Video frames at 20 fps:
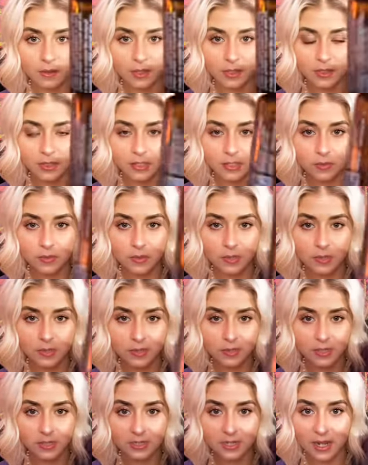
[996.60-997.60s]
like this one
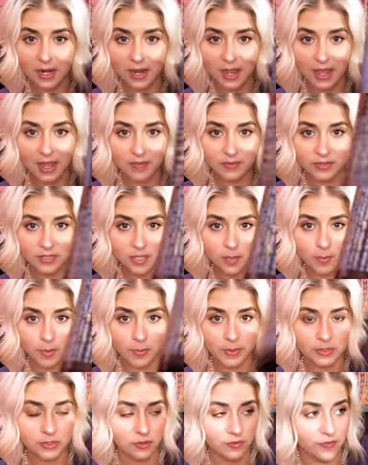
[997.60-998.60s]
does not have a
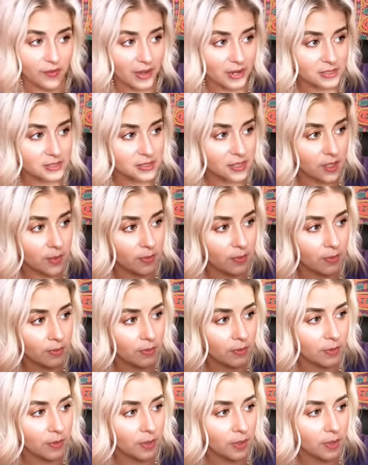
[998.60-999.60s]
supplemental facts
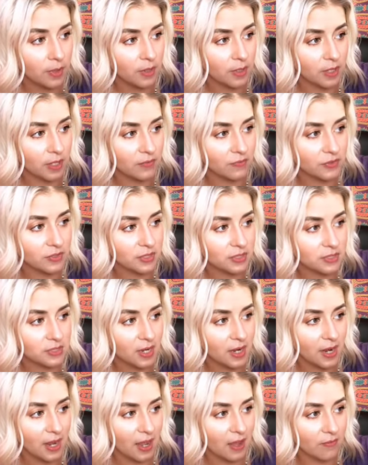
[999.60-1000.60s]
label, if it does
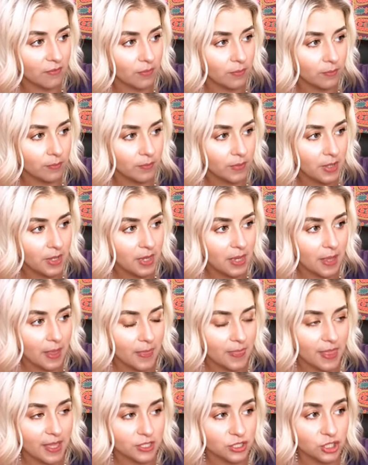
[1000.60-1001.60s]
not have one,
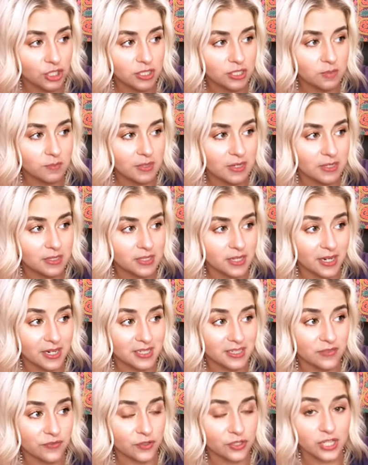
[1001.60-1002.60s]
that just means that
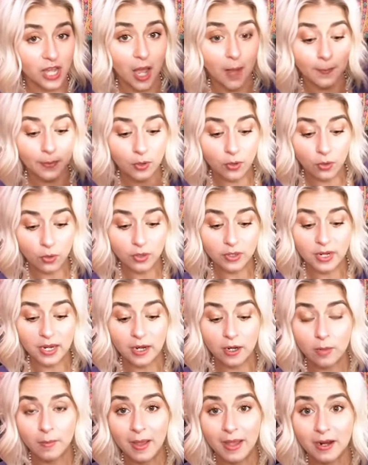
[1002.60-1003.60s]
it's for topical and
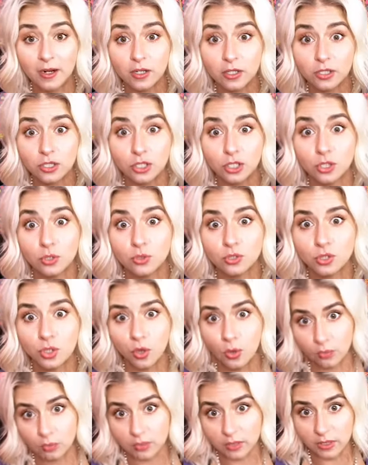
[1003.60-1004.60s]
aromatic use
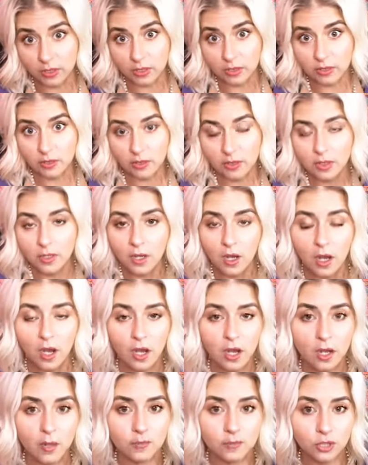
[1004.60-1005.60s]
only.
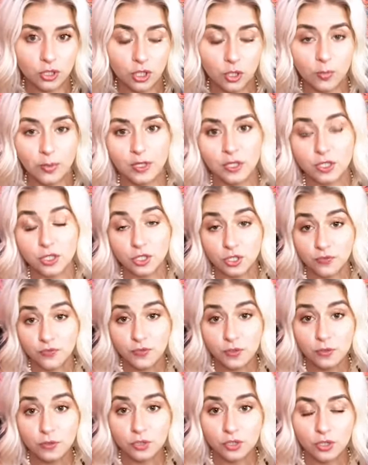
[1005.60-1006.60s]
Um, so you can put it in your
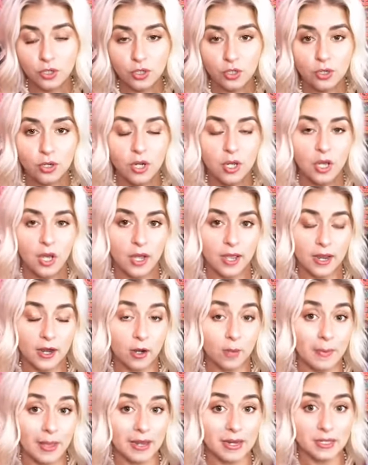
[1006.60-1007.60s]
diffuser,
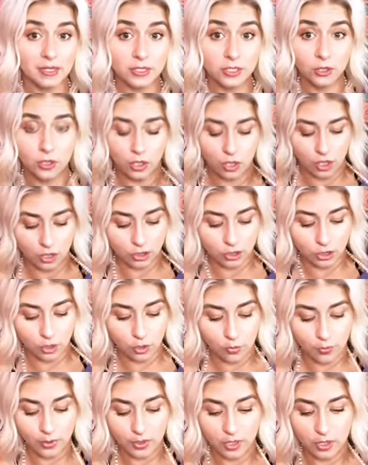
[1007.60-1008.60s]
Aromatically, you can
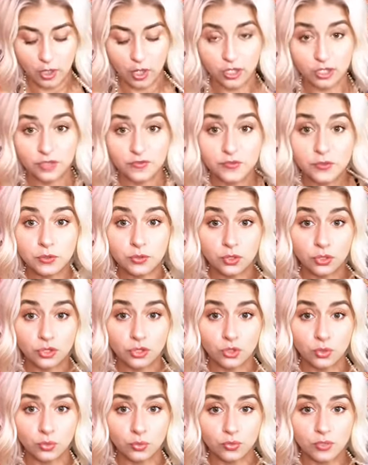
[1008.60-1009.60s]
also put it on diffuser
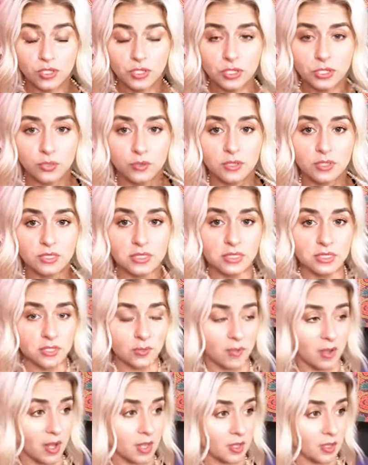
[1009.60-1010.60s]
jewelry. So this is
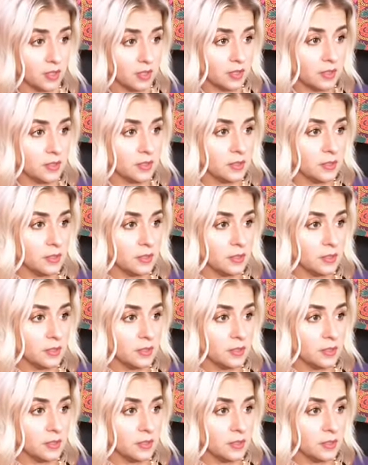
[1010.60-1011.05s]
a mala,